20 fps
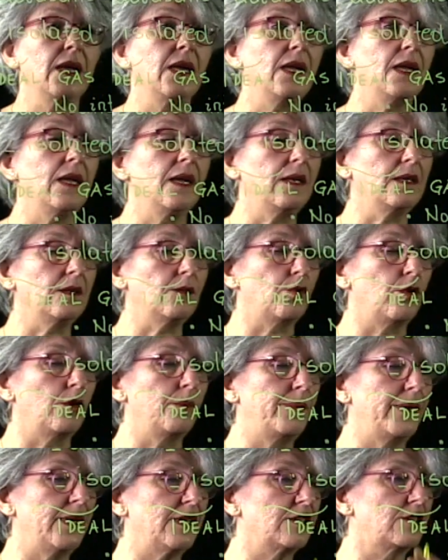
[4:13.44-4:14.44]
in
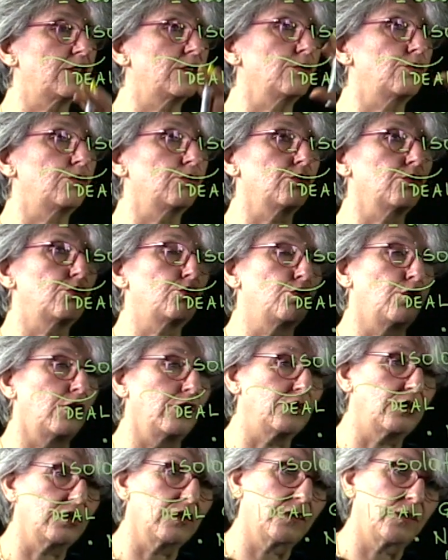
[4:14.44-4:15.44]
comparison to the
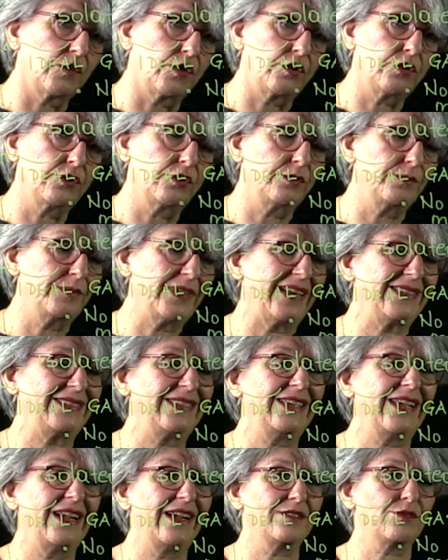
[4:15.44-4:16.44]
total volume that the
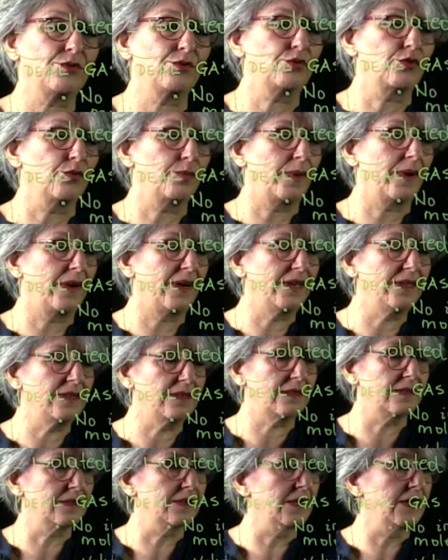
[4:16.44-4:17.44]
gas
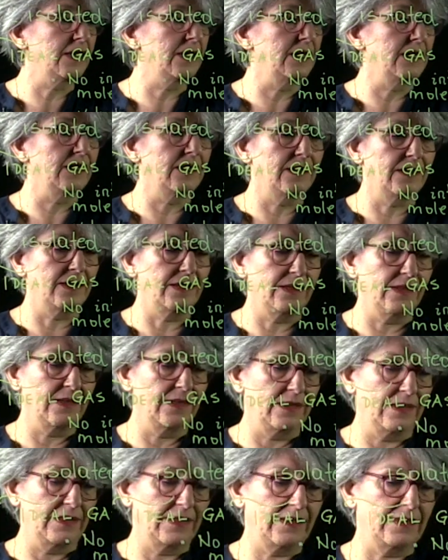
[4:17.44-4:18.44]
occupies
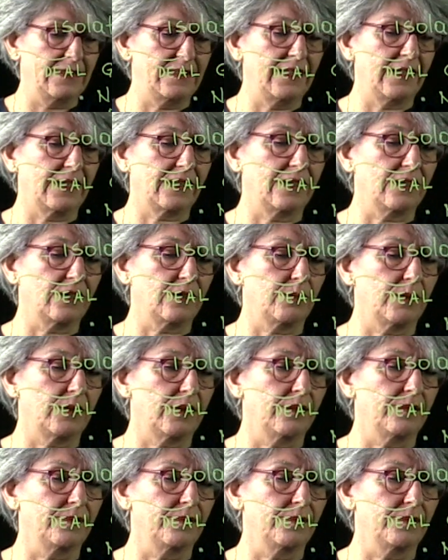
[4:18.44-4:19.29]
is negligible.